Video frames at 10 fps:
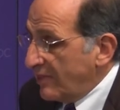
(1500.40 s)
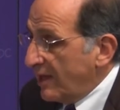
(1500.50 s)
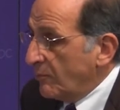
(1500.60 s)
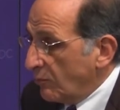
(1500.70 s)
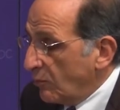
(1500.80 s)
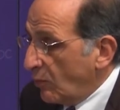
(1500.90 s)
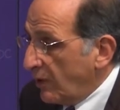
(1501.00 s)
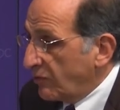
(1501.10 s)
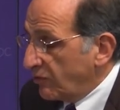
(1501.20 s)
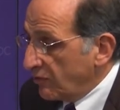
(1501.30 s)
them
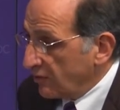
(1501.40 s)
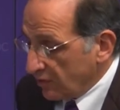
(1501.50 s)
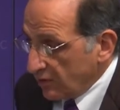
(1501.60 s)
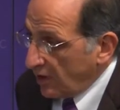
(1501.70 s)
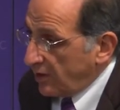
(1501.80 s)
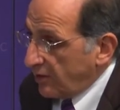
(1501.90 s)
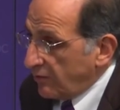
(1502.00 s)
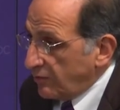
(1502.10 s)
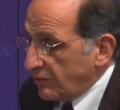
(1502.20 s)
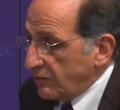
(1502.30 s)
with uh,
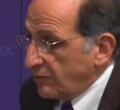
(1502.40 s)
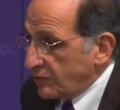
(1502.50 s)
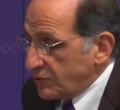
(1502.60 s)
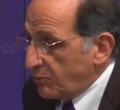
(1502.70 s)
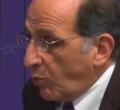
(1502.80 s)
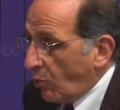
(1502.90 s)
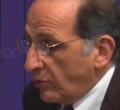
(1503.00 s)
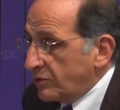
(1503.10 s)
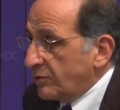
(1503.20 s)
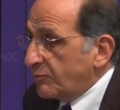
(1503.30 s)
the, the
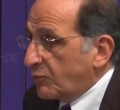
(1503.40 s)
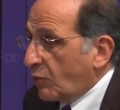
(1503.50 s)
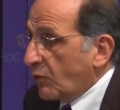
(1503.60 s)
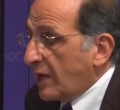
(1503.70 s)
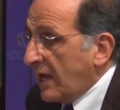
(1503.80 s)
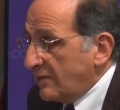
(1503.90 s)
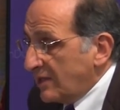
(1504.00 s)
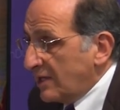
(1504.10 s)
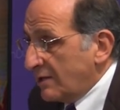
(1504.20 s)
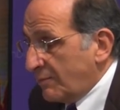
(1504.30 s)
support to create
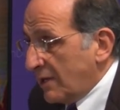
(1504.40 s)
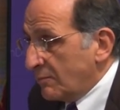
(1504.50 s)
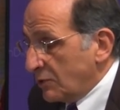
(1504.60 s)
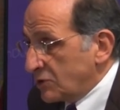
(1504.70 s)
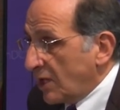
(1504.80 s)
the independent militia.